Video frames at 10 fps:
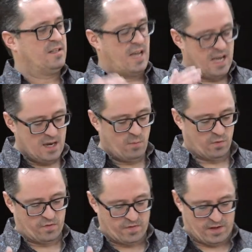
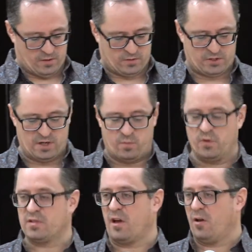table fellowship
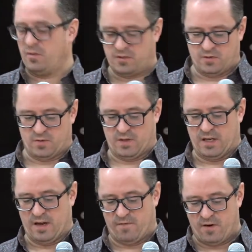was
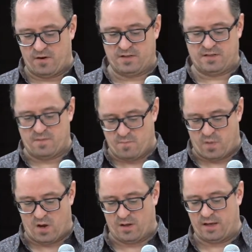also a very
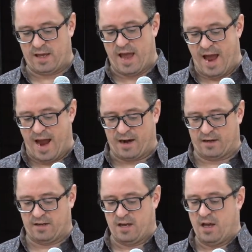symbolic
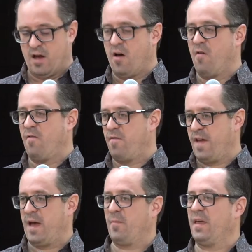act of
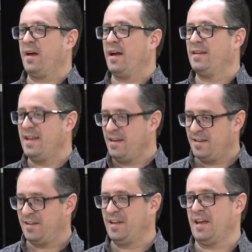family
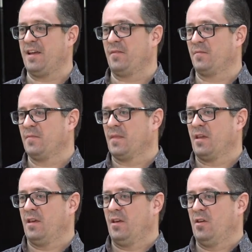identity.
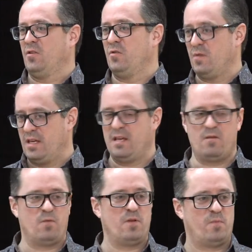You
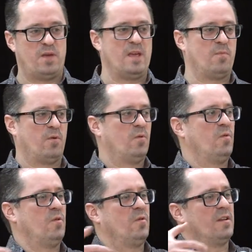eat with people
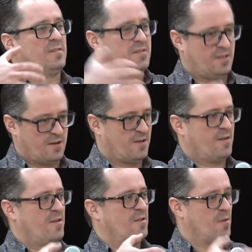who you
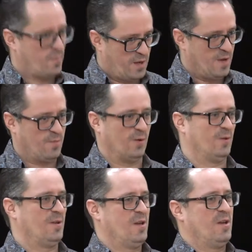consider your
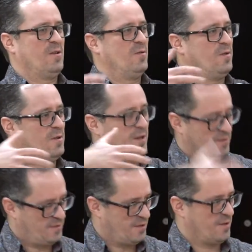people, who you
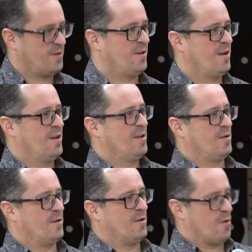consider
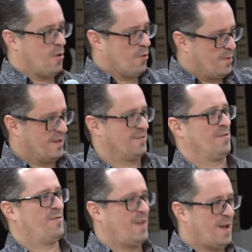your homies,
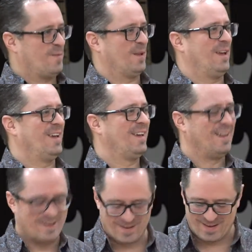your family,
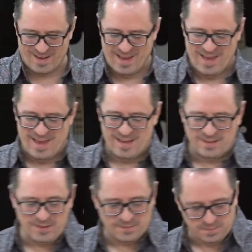you
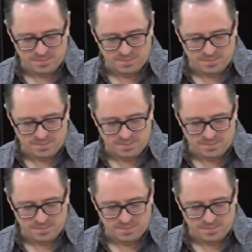know.